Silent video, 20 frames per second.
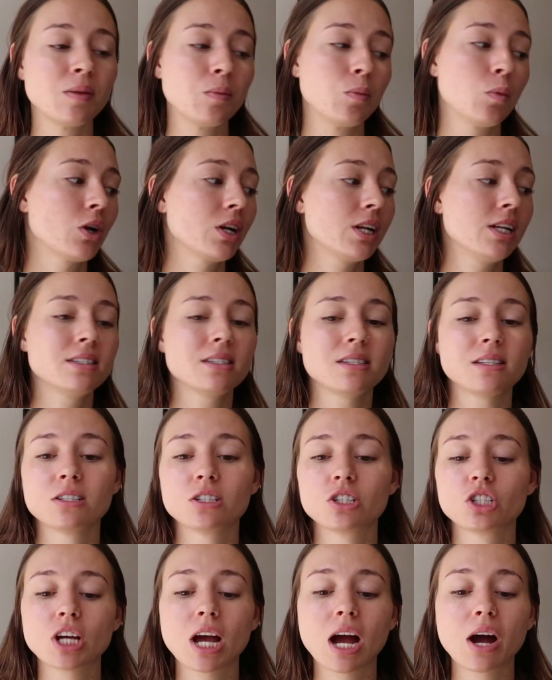in the mornings, in
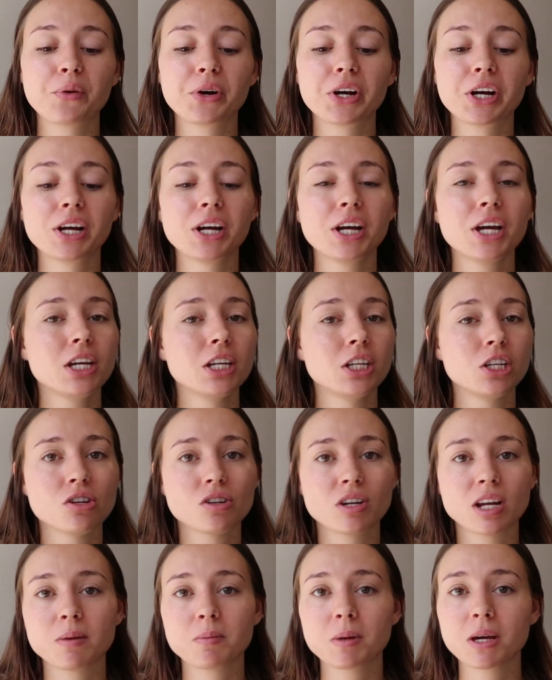the shower,
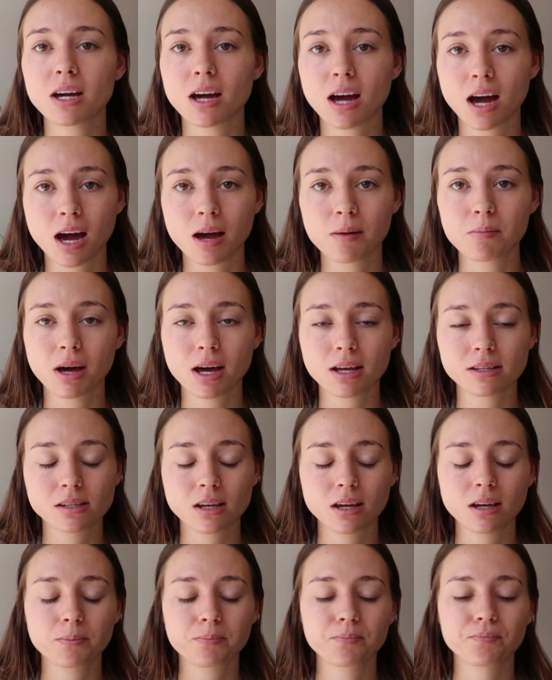you name it, I'm
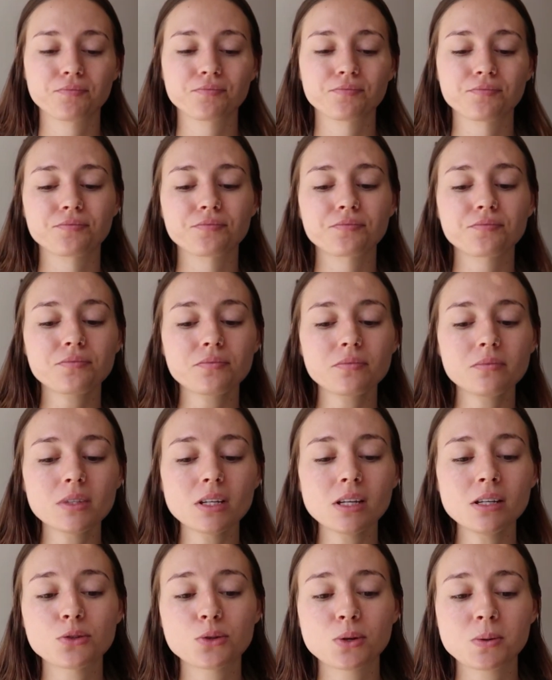masking.
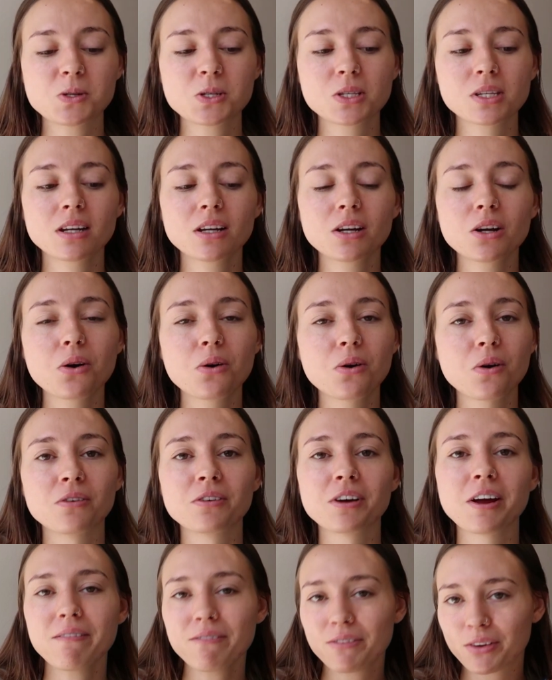So I'm just gonna go
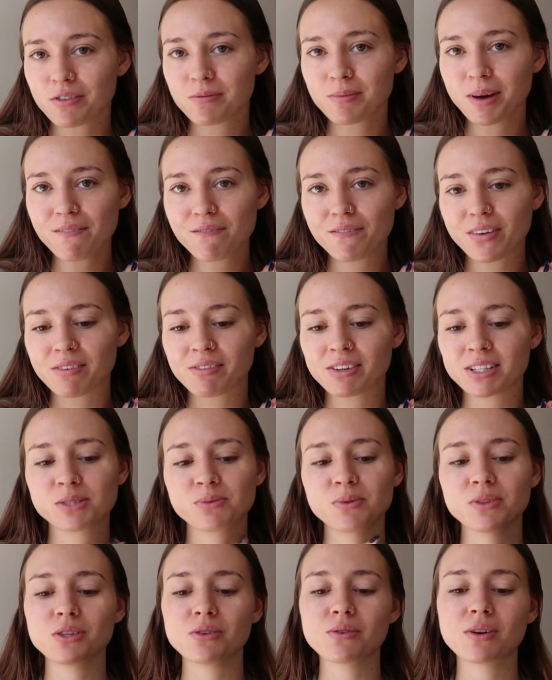over a few of my
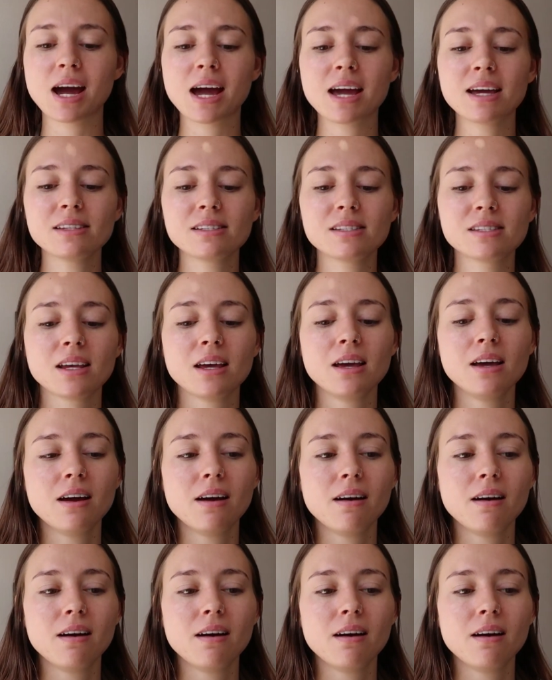favorites with you guys.